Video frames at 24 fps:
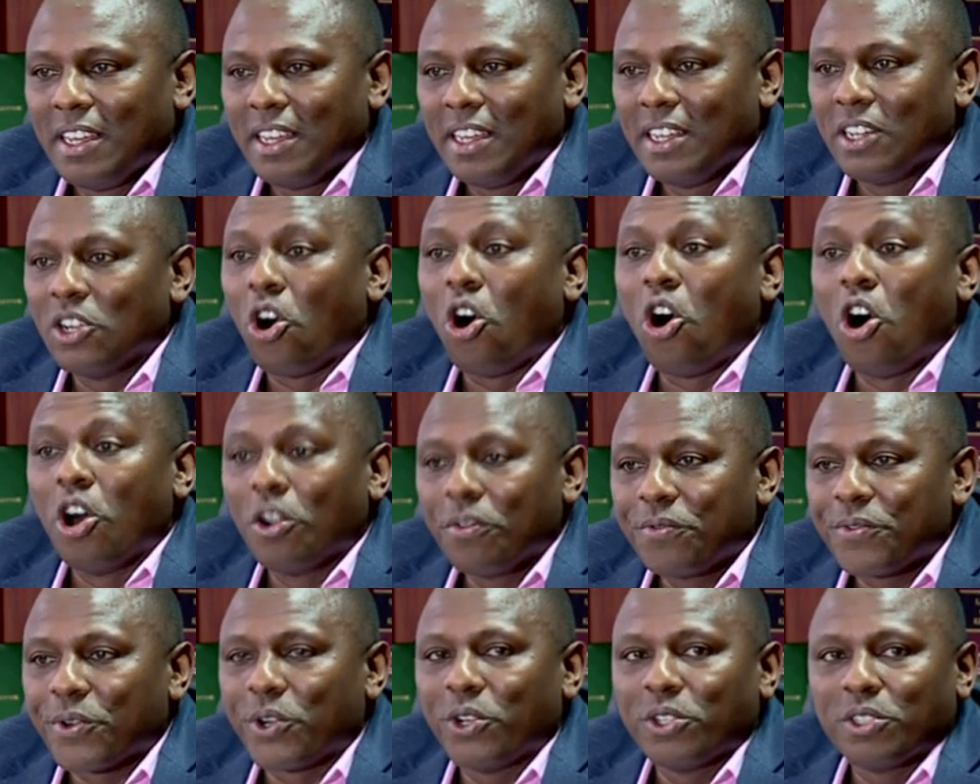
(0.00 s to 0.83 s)
in
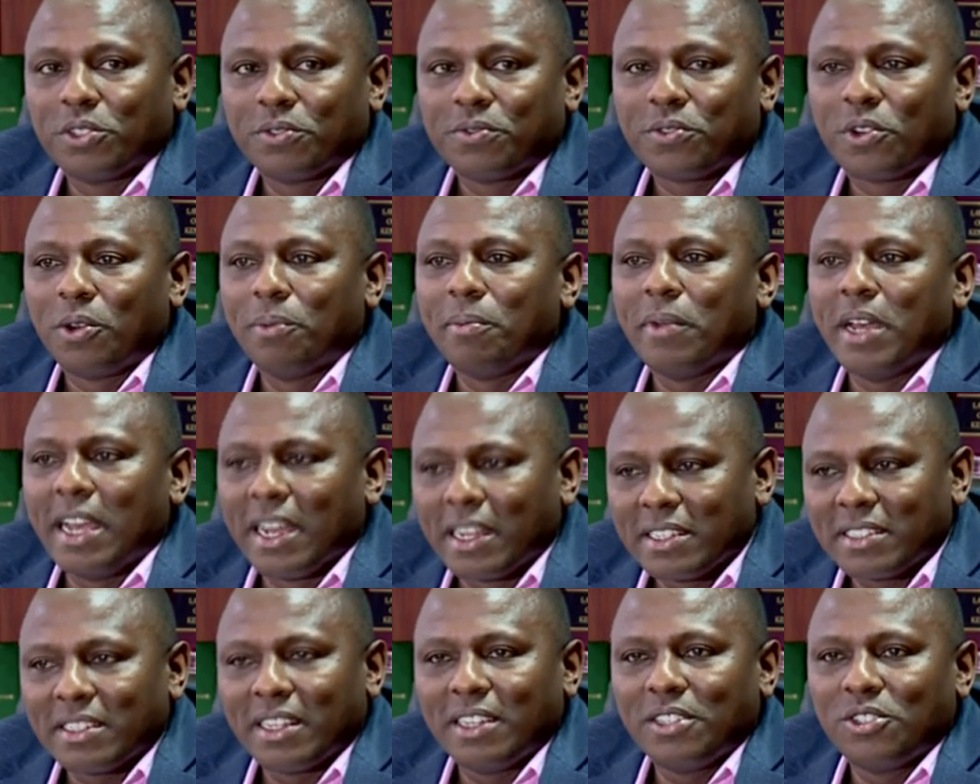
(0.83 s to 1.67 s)
all fronts, from
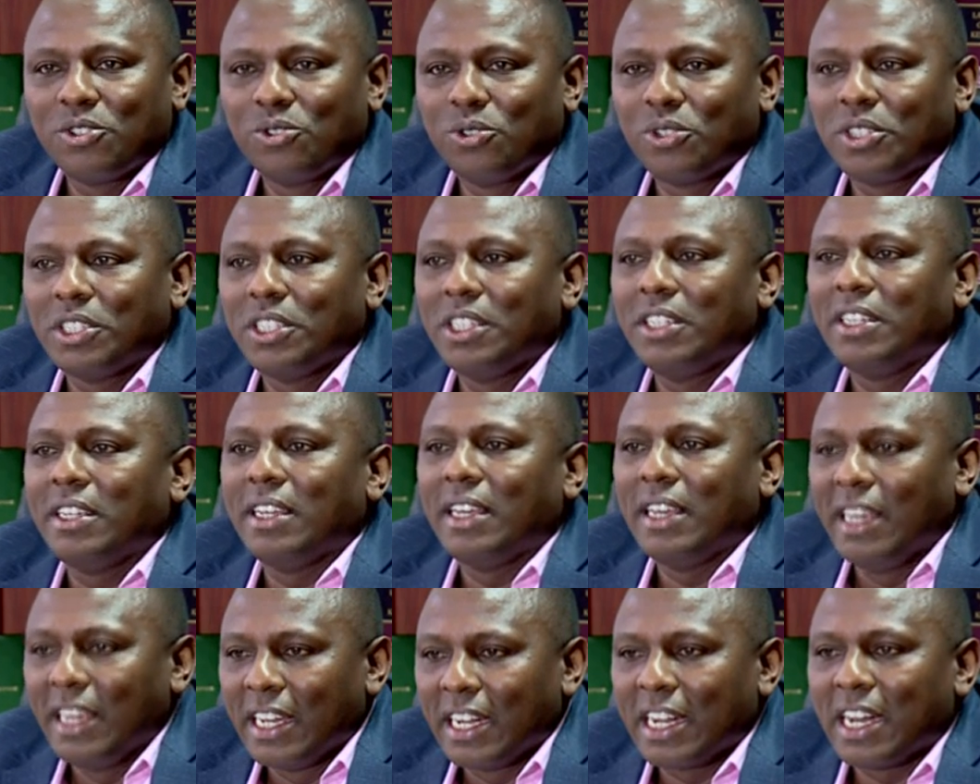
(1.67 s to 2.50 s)
excise duty,
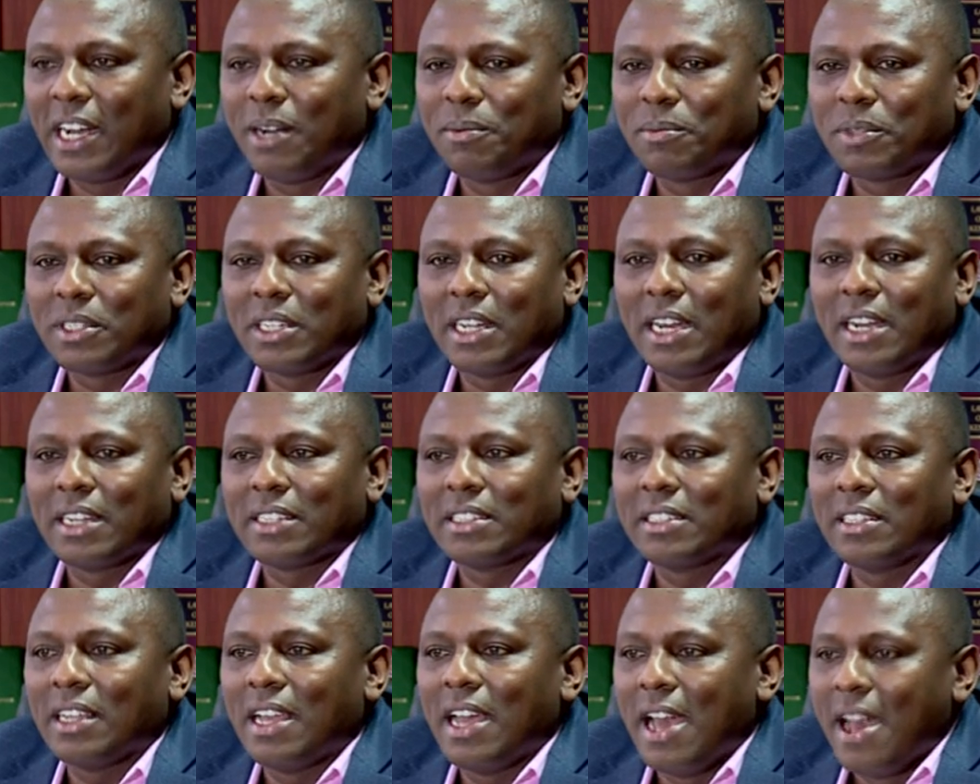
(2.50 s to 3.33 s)
income
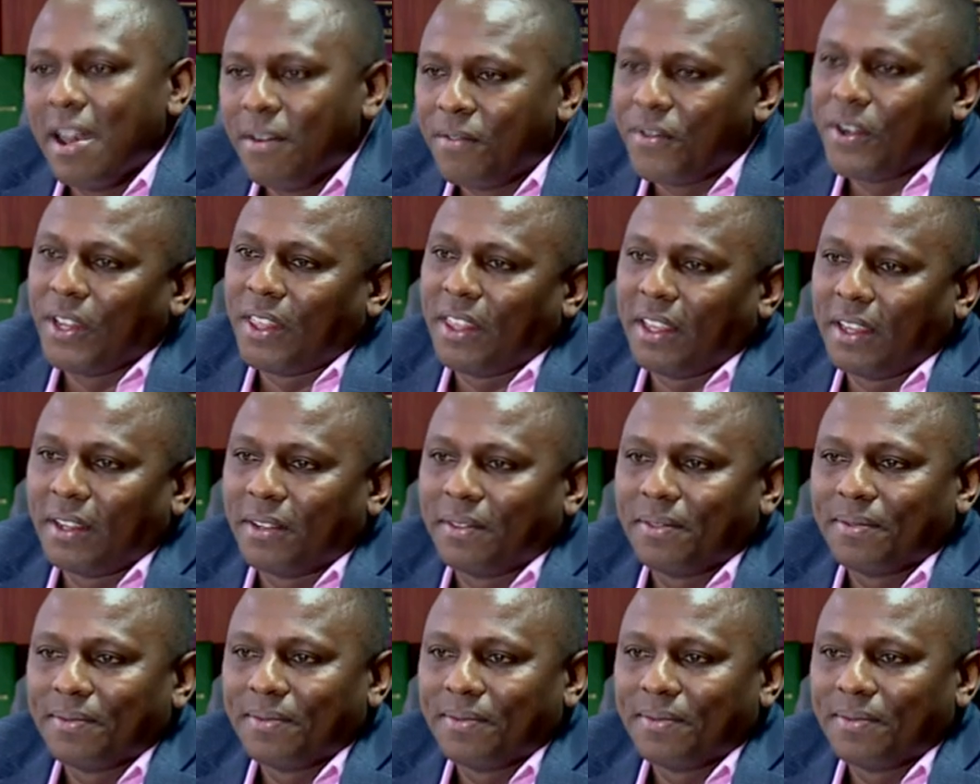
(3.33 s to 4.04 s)
tax, everything,